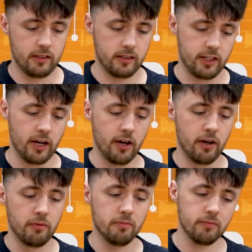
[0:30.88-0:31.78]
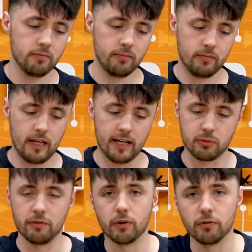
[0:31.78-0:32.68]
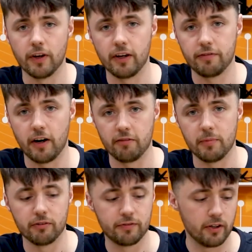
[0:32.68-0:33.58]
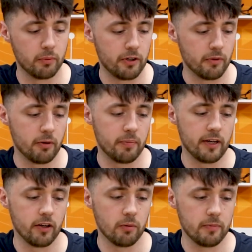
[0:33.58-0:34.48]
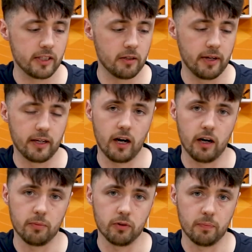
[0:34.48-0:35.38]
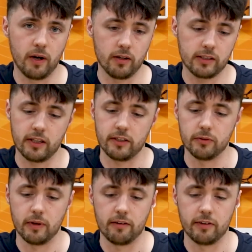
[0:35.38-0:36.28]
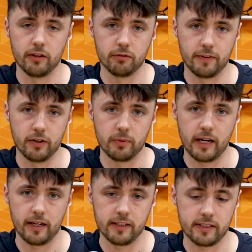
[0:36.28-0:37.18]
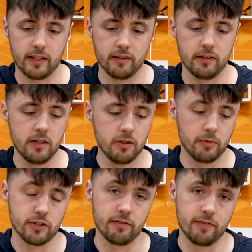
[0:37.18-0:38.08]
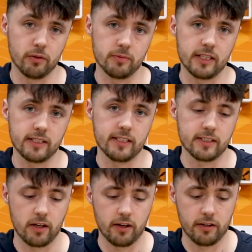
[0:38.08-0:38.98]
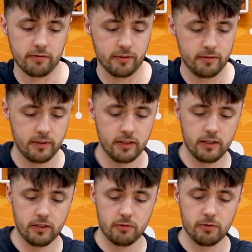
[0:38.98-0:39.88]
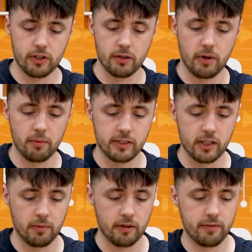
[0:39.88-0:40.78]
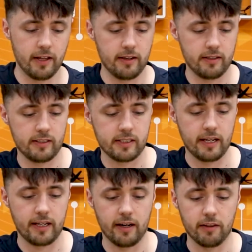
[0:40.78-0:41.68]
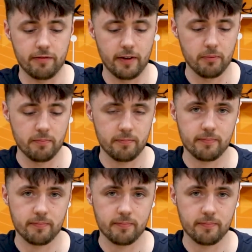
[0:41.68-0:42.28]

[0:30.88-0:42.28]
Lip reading: So as with all 35mm film, when you open it up, it's going to be a cardboard box and you'll have a little film canister, which the film sits inside of. We're just going to pop the top off that and take out the film.